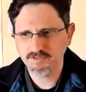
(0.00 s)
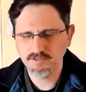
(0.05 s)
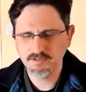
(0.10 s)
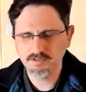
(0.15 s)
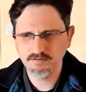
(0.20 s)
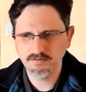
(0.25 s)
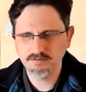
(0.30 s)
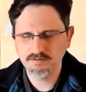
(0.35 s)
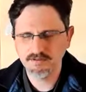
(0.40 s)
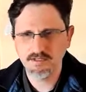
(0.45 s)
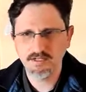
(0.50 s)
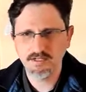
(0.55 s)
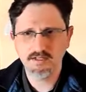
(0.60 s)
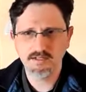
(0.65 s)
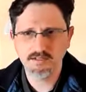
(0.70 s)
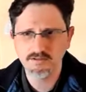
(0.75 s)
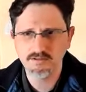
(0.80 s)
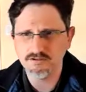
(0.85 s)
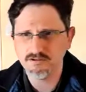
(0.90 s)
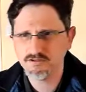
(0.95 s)
It's not
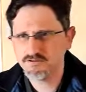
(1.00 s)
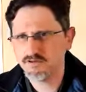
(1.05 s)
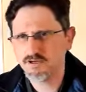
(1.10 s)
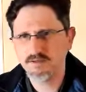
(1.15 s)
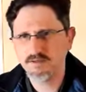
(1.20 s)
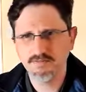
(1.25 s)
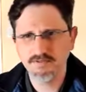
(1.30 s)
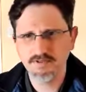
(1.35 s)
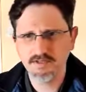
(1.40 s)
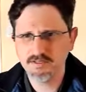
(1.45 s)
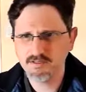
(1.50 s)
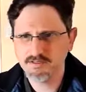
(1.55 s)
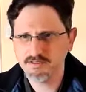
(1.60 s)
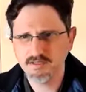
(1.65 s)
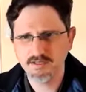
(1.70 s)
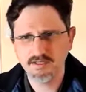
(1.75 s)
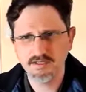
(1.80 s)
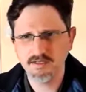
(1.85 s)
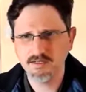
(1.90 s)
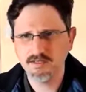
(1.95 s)
like you just drop things
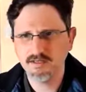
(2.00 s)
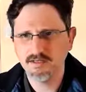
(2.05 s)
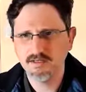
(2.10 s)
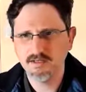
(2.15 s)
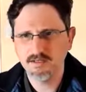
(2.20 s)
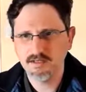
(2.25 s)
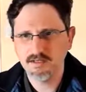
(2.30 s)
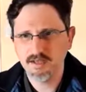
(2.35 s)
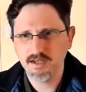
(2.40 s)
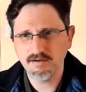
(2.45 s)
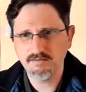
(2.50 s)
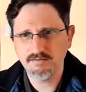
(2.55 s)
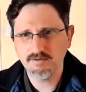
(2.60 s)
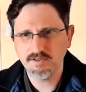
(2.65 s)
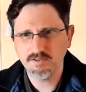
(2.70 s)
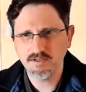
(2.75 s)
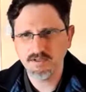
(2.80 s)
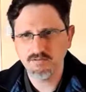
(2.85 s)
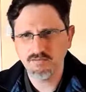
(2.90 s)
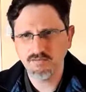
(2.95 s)
in and
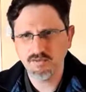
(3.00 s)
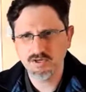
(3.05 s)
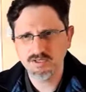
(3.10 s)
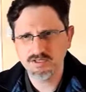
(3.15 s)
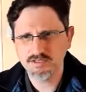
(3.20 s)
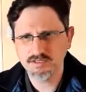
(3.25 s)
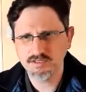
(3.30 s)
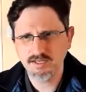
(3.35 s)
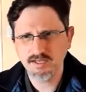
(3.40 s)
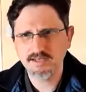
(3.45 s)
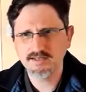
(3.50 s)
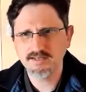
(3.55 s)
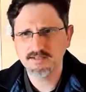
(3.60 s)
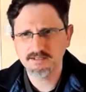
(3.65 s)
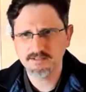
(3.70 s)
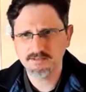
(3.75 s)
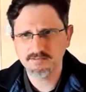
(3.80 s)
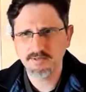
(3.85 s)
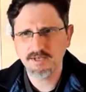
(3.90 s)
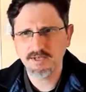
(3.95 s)
everything works as
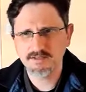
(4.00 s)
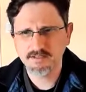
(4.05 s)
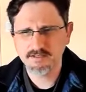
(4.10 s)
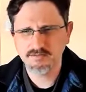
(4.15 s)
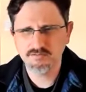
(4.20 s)
expected.